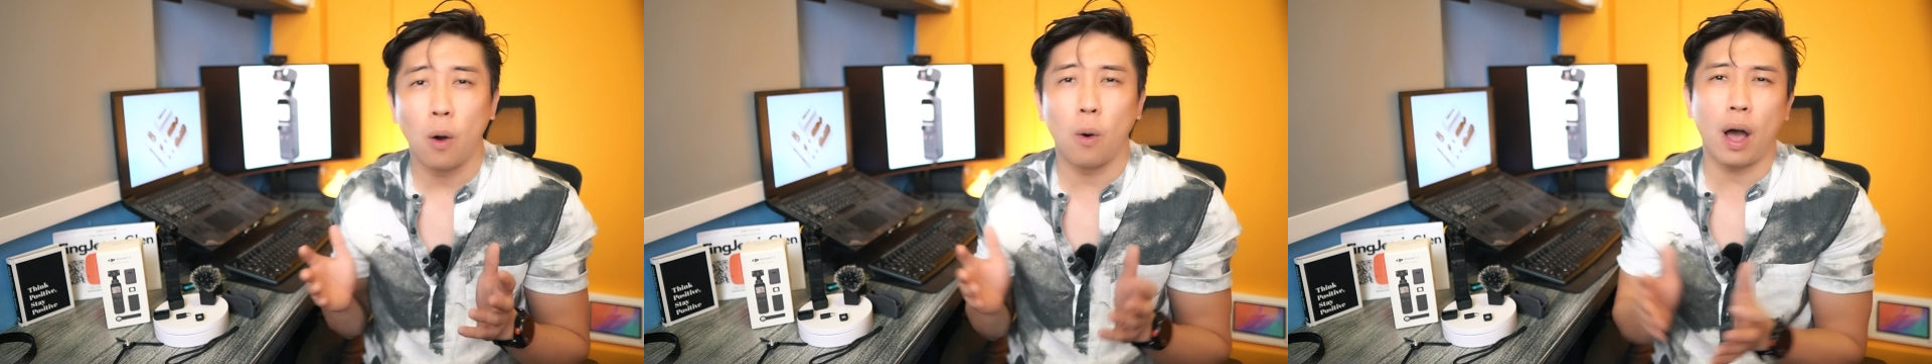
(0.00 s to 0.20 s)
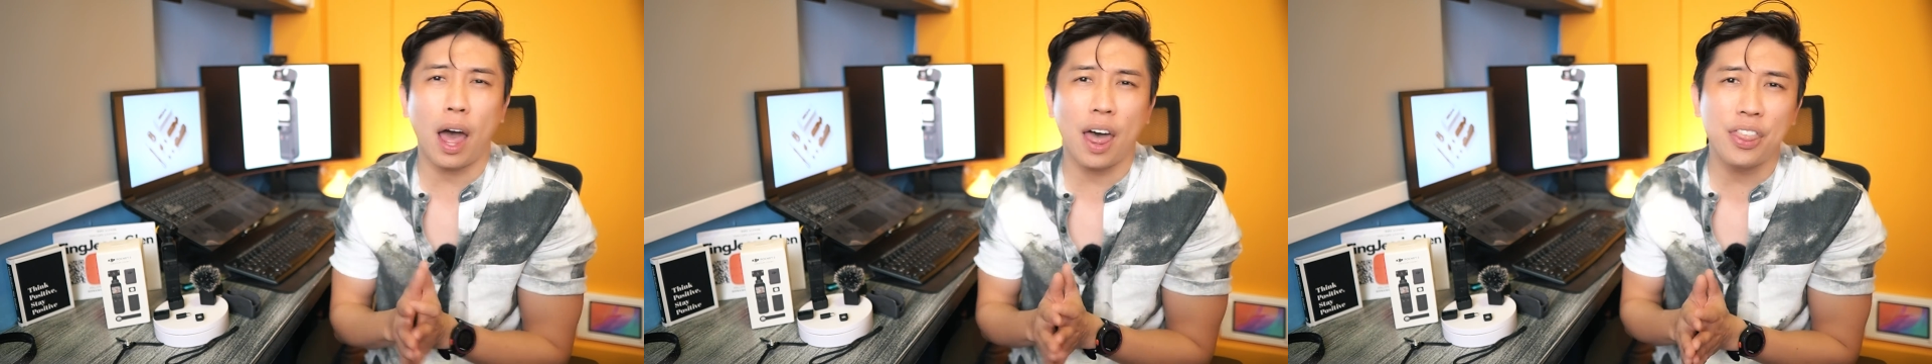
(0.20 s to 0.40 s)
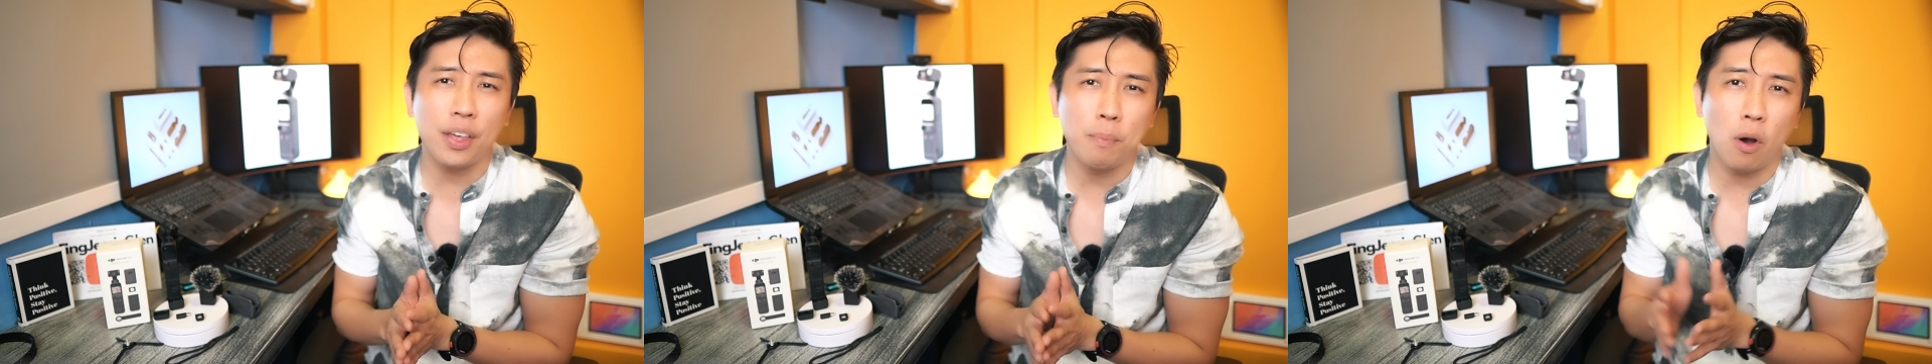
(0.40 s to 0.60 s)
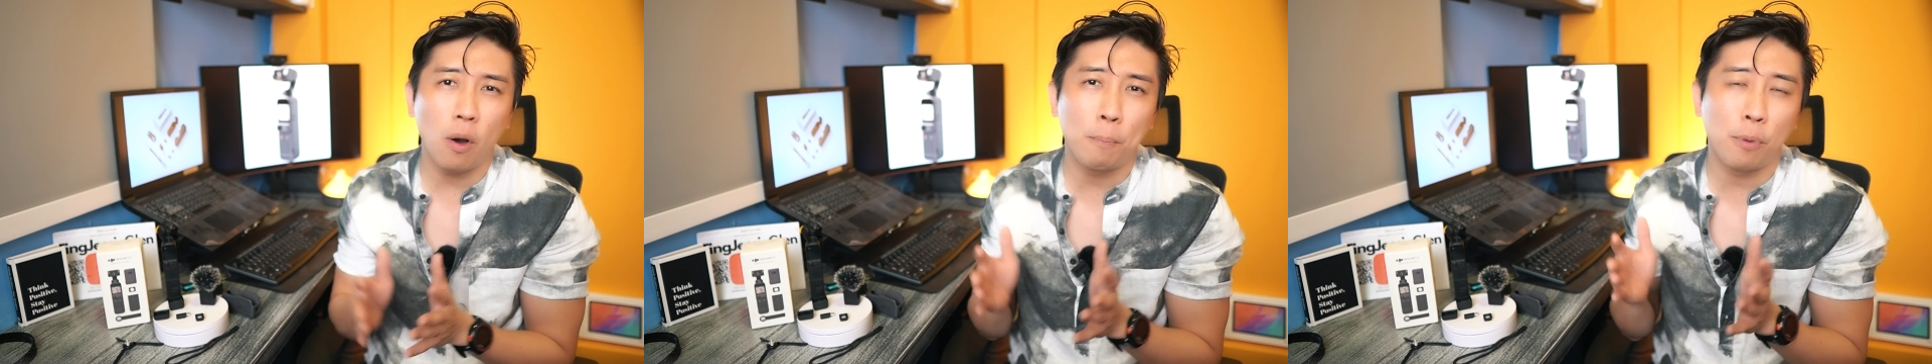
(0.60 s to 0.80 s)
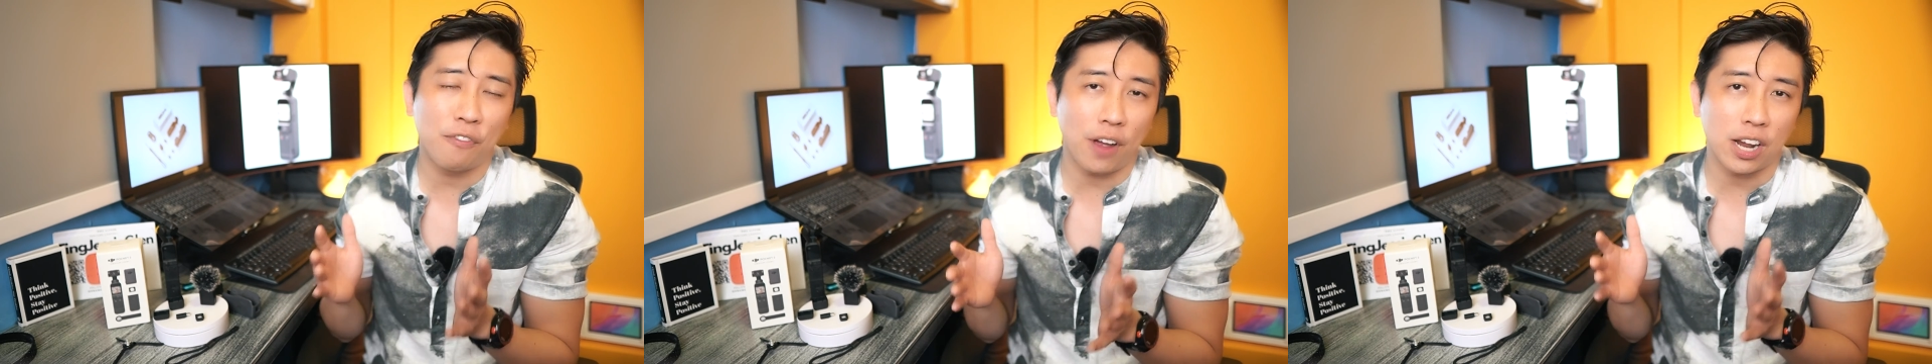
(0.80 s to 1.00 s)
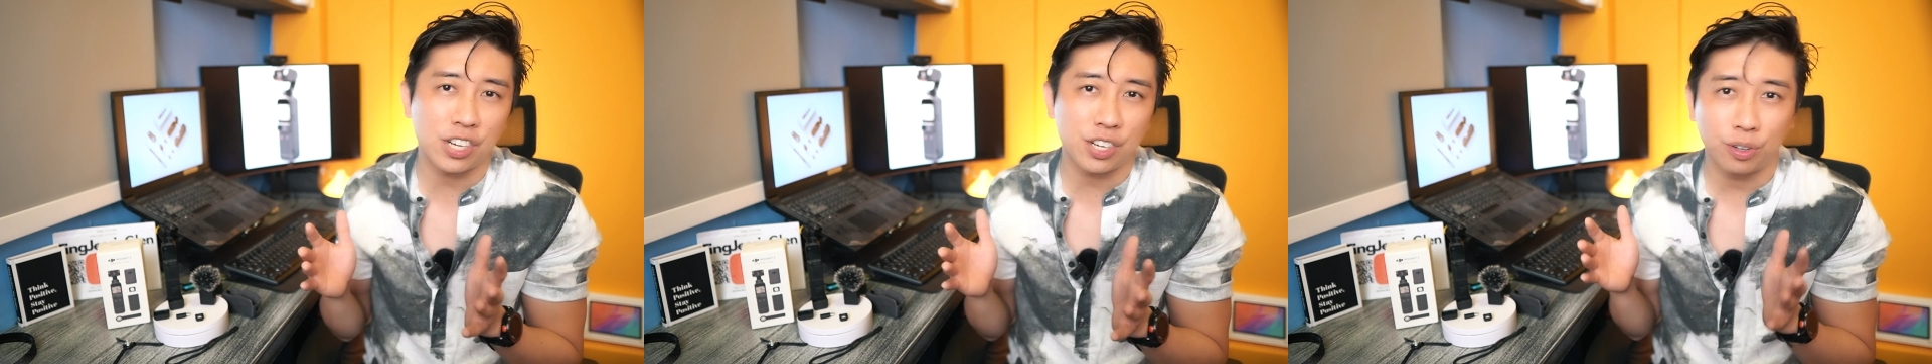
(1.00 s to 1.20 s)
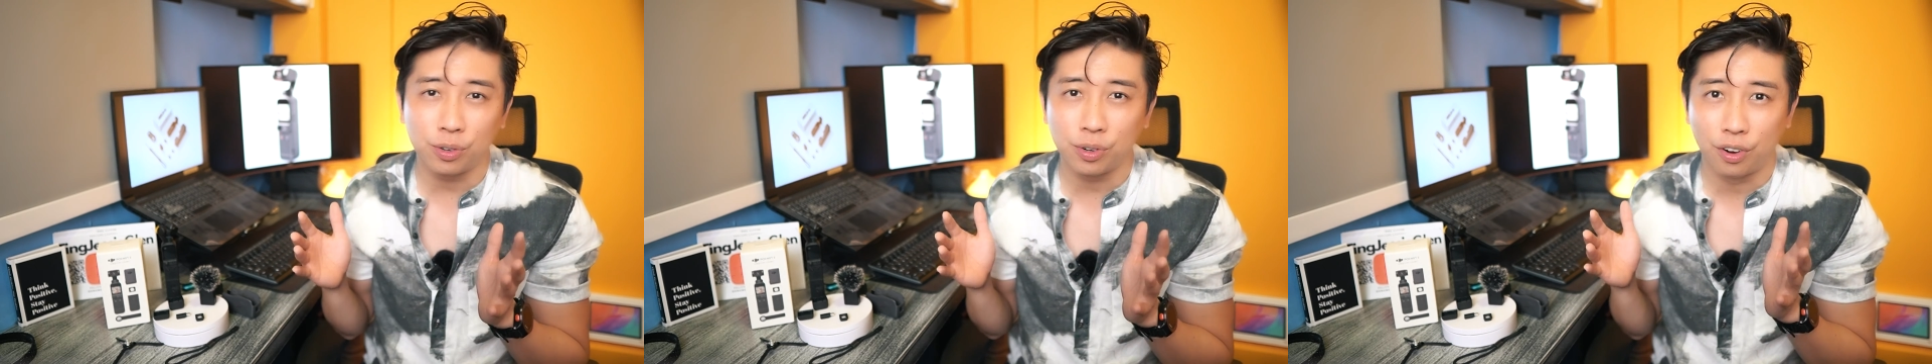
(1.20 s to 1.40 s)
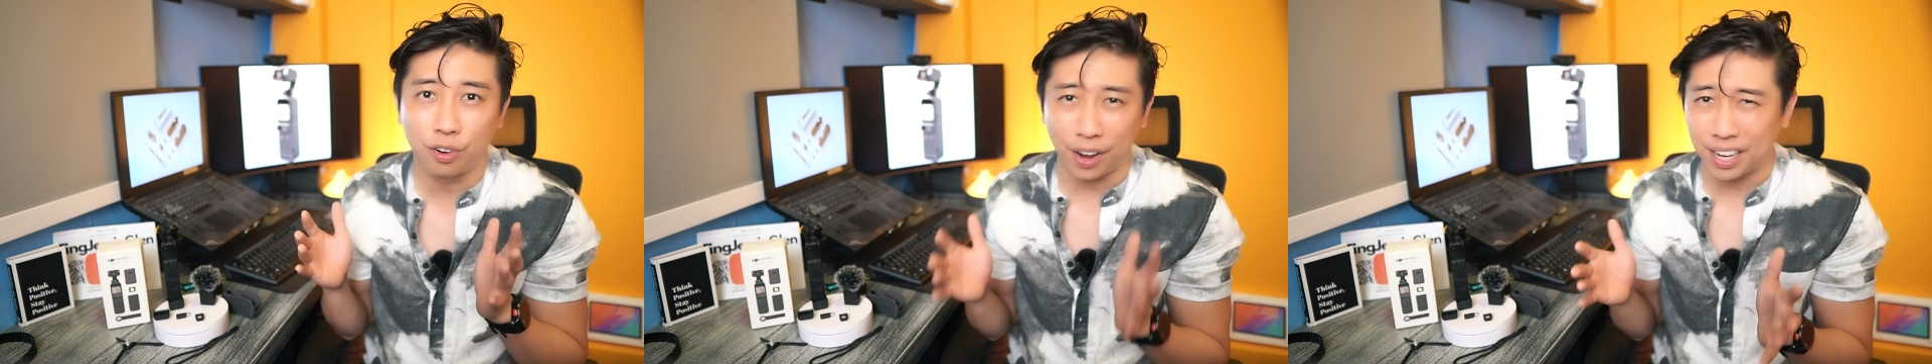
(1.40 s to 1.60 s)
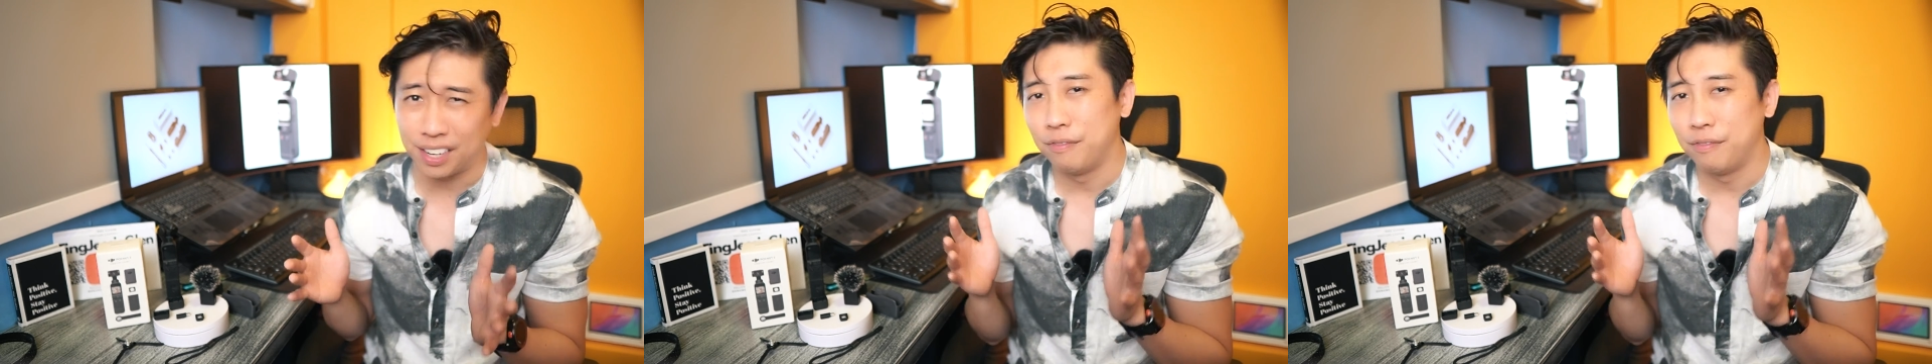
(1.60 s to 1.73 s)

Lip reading: or other more professional grade